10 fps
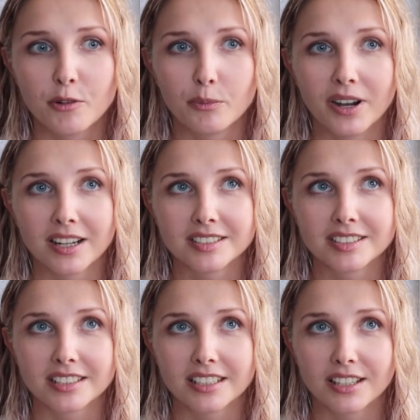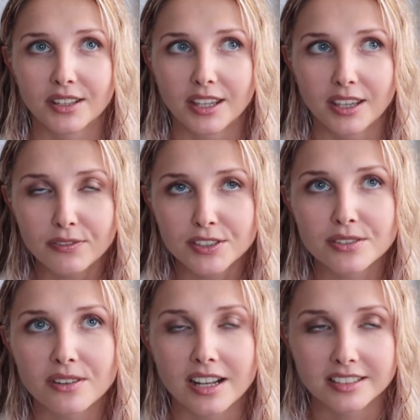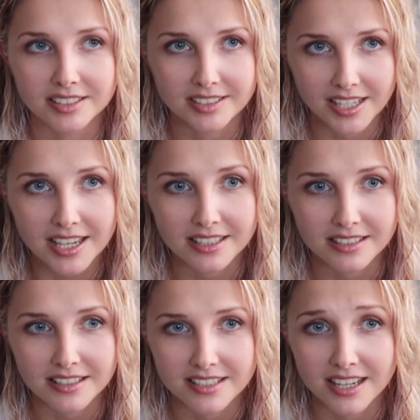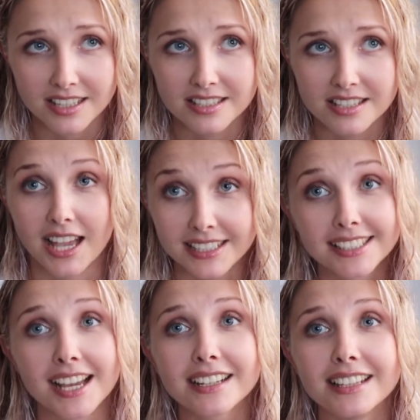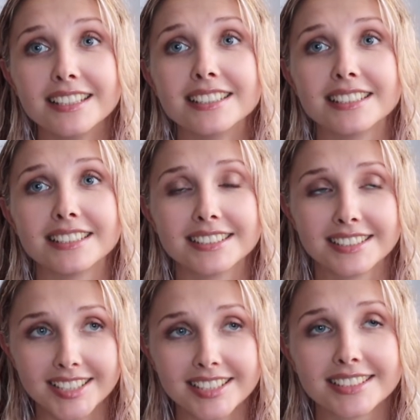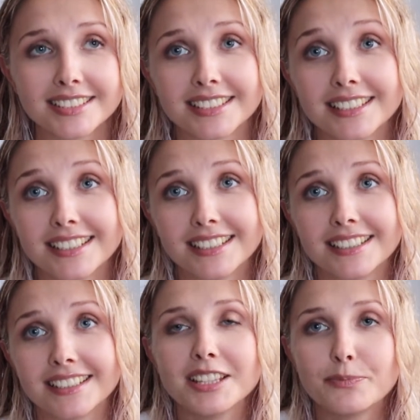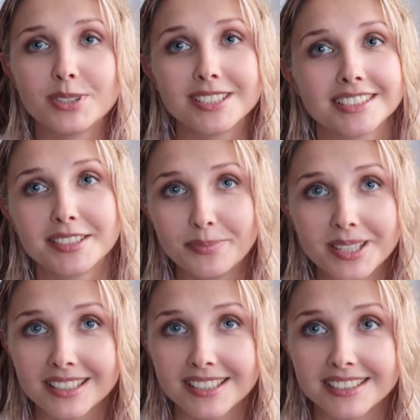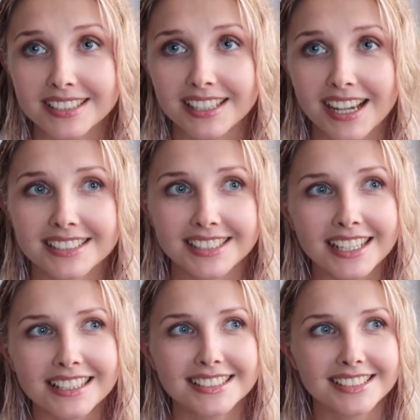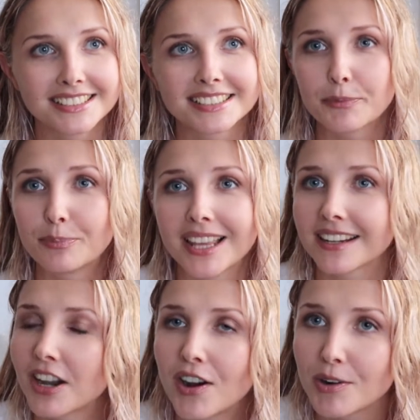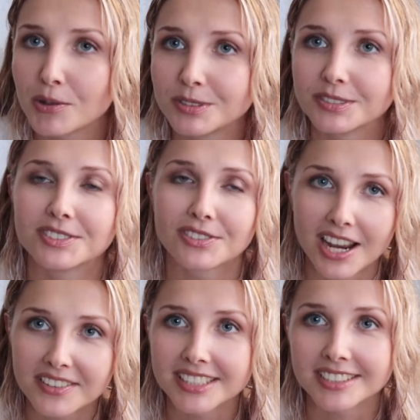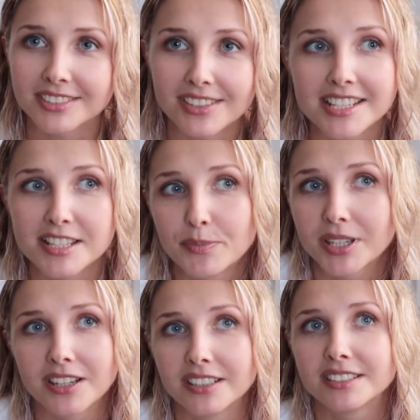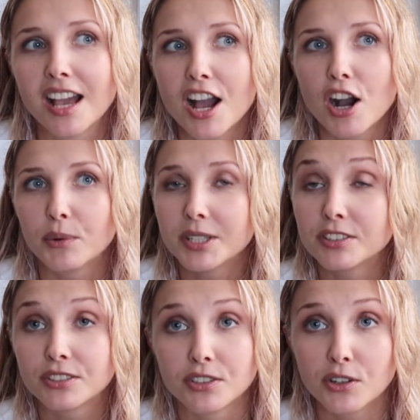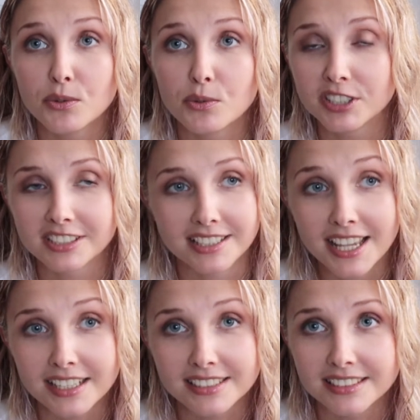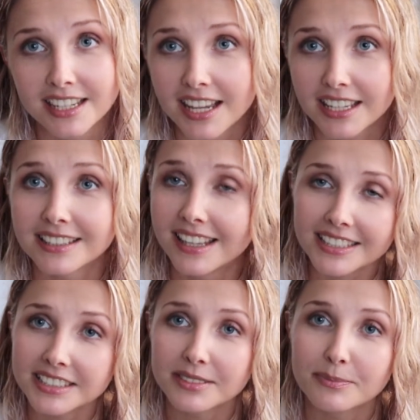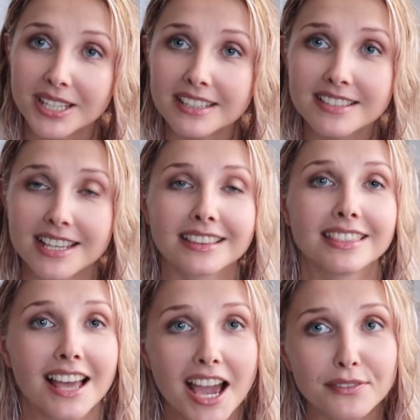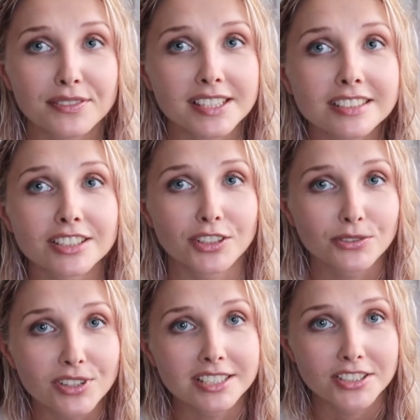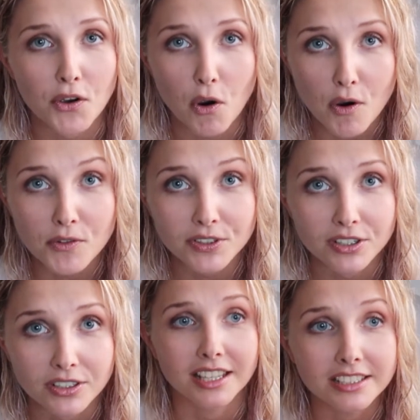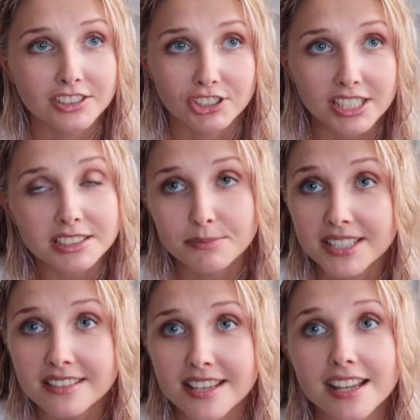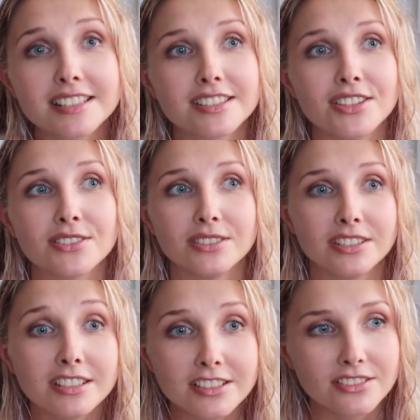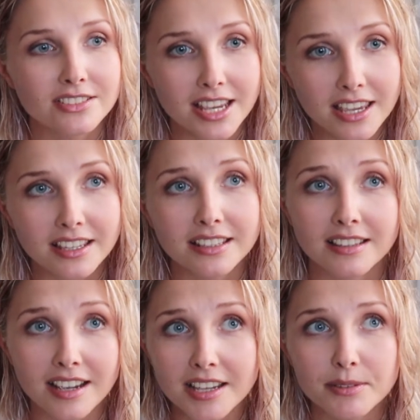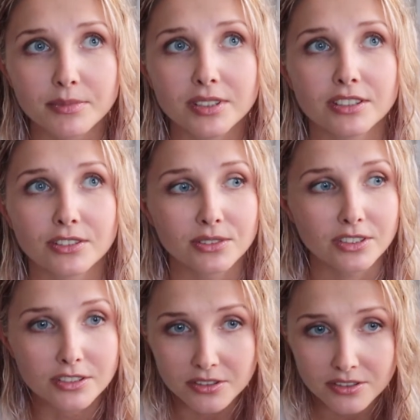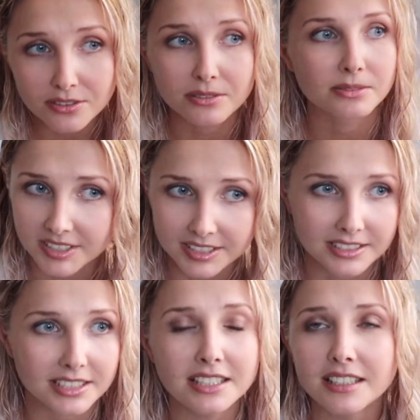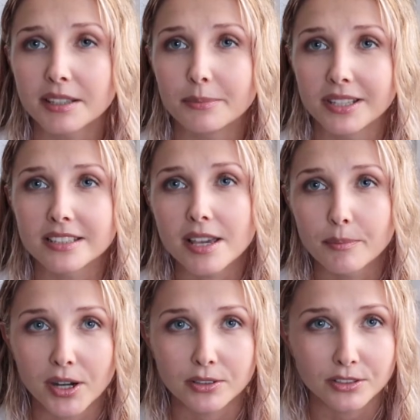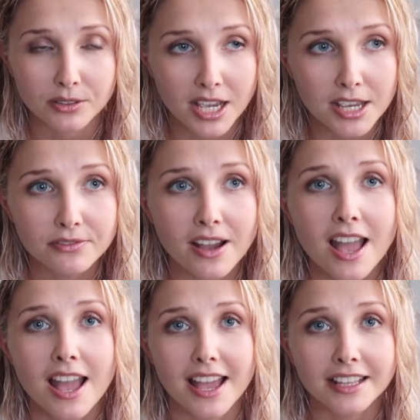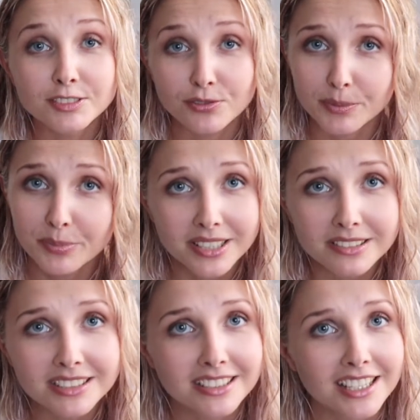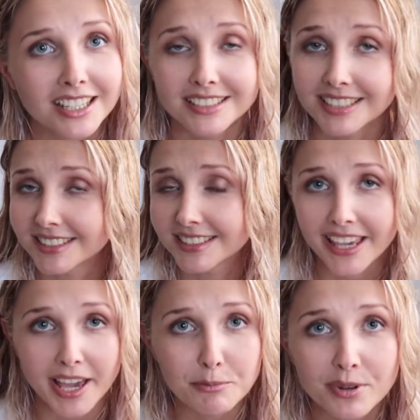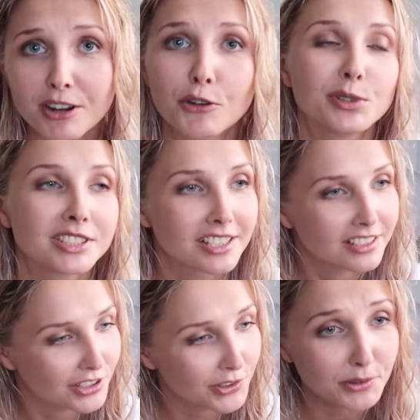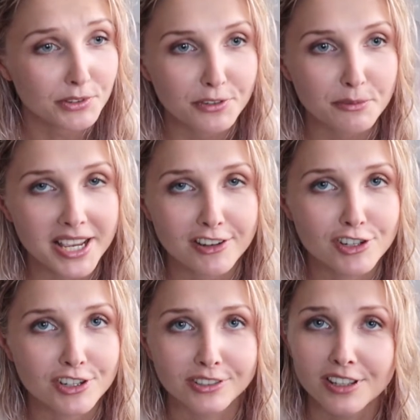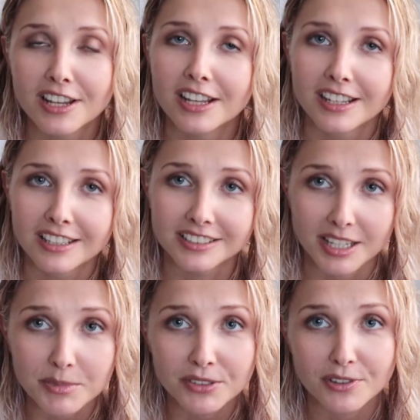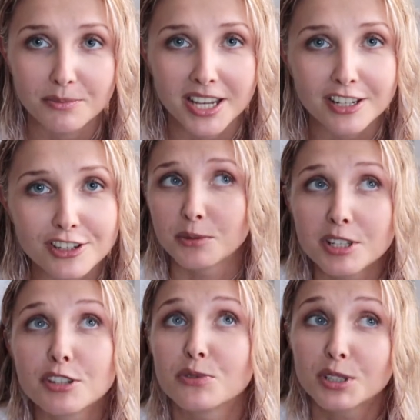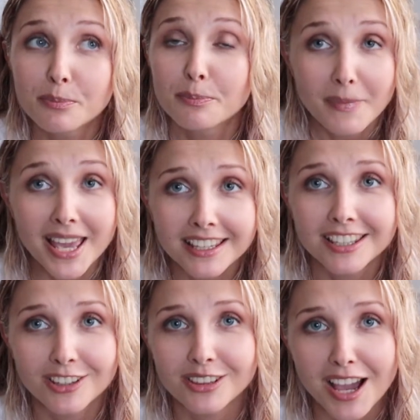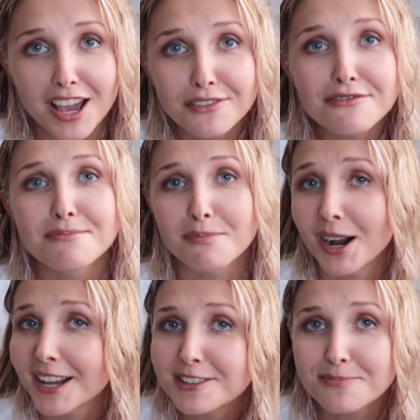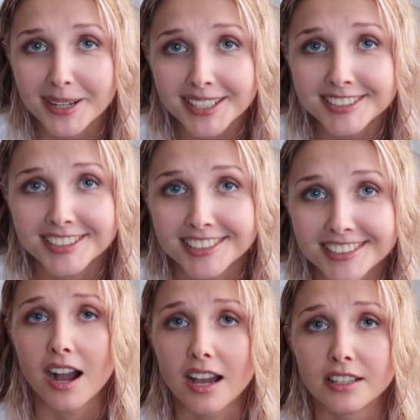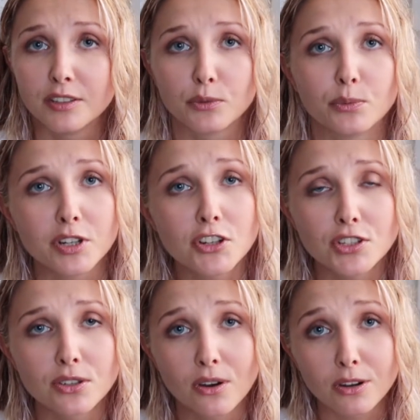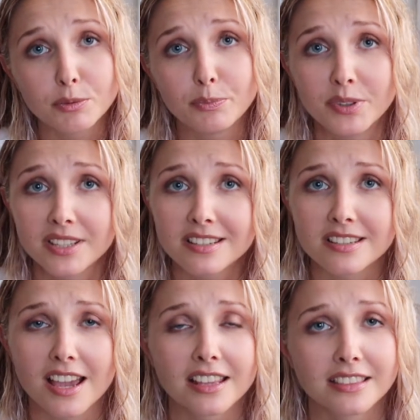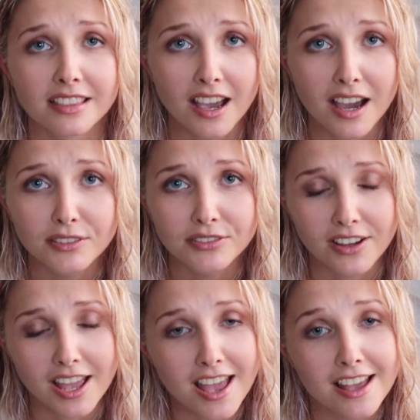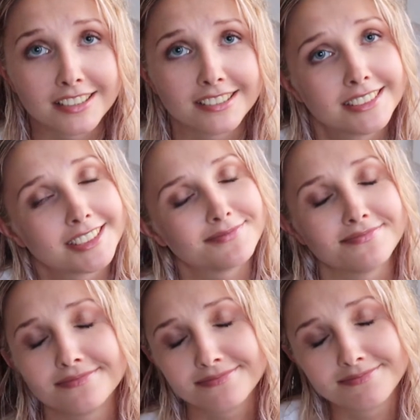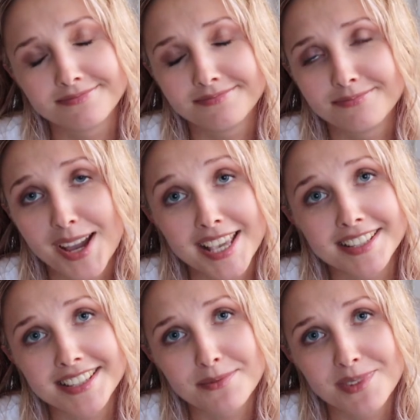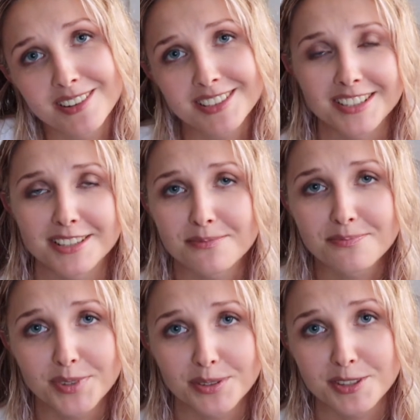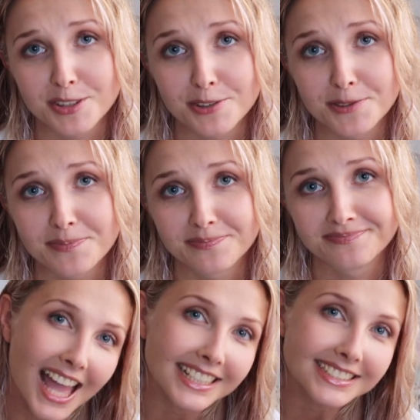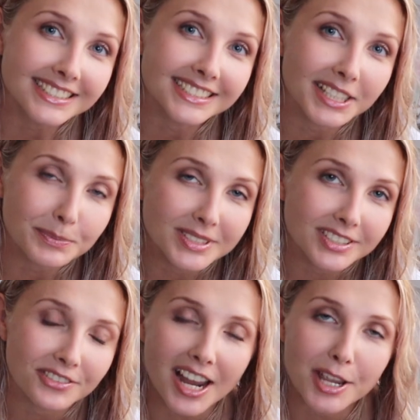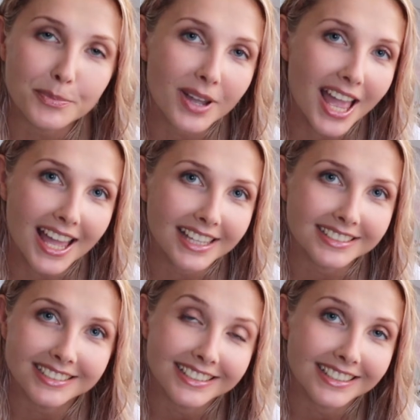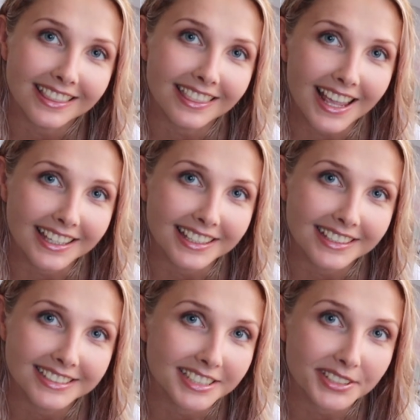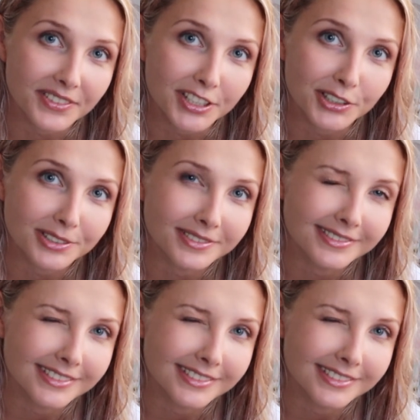But if to understand that exactly this unpredictability, exactly this black hole drives us crazy because we don't know what next, it doesn't mean that life is already over. It just means that you need to take a time, you need to think a bit about your life and rebuild this gap with the new information. Some information which will make your life much better. I wish you all peace and love, and may the semiotics be with you. And subscribe and like this video.